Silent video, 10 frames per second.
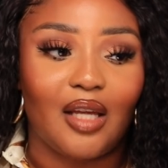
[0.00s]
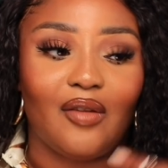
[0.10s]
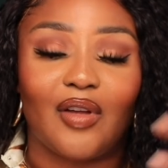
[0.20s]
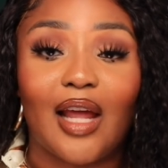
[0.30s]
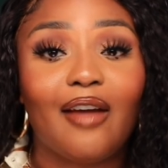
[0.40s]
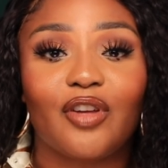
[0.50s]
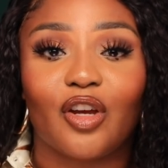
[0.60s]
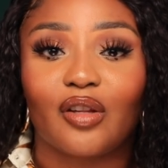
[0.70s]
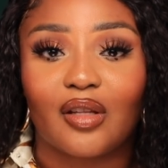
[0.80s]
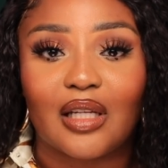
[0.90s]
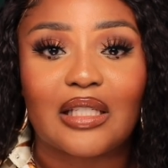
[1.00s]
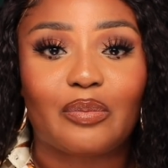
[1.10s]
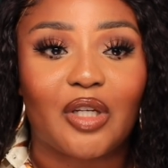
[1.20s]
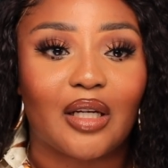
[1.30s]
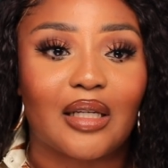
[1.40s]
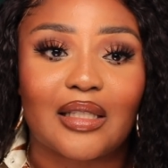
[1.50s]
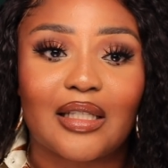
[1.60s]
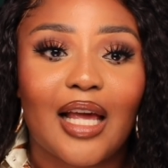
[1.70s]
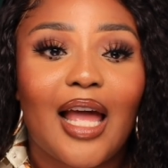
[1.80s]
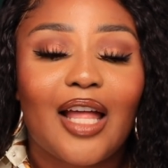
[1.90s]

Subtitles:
even heavier than this, because